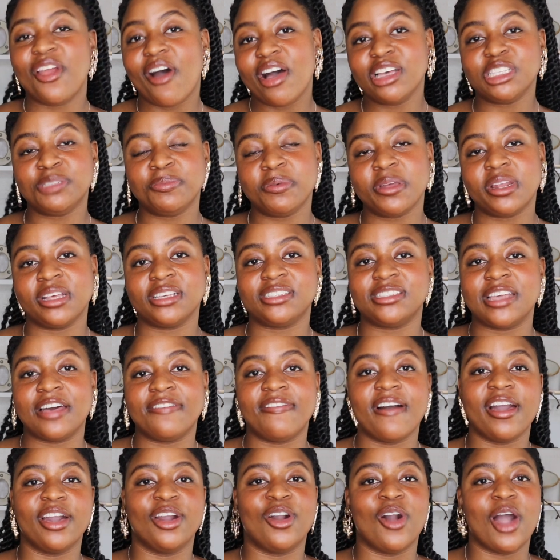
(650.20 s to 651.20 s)
last bit of
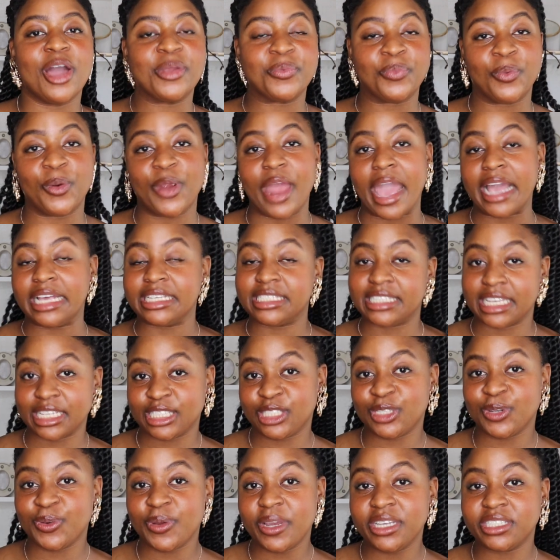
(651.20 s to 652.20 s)
stuff I got were
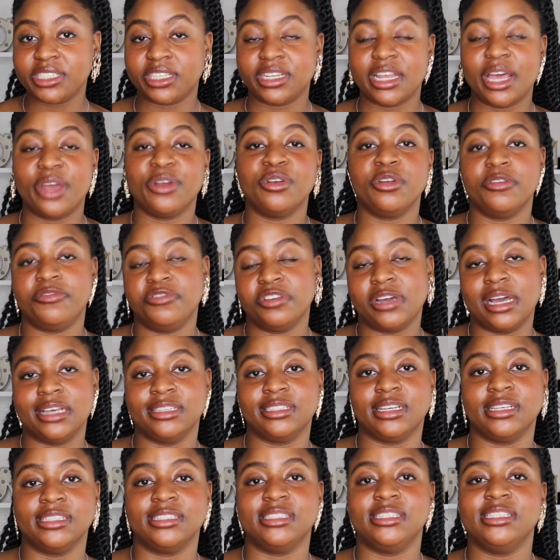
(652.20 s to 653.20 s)
accessories. And I don't know if you
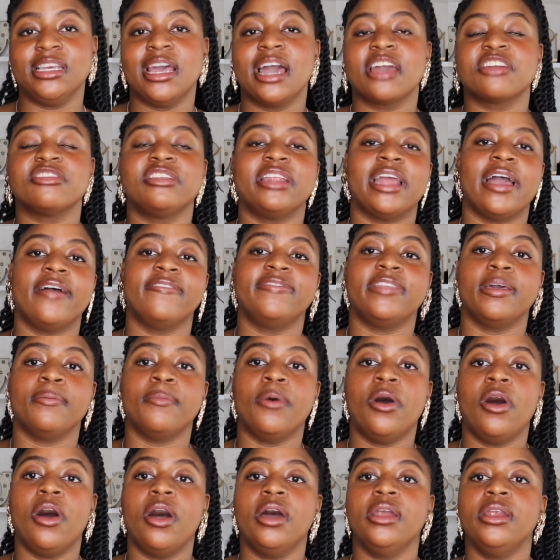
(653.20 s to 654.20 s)
guys can see, I actually have
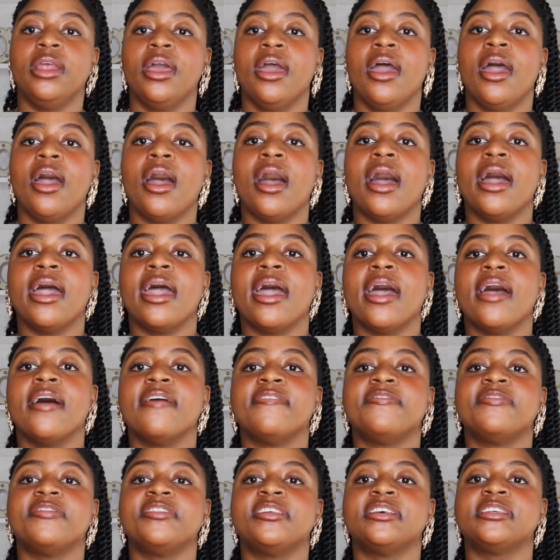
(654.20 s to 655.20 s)
them on. I
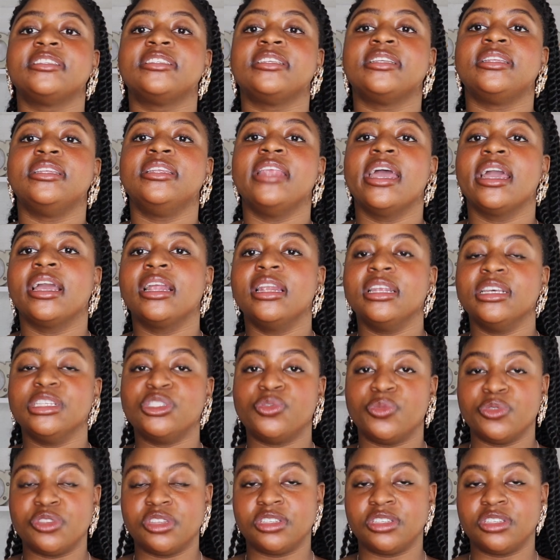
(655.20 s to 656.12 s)
have this necklace,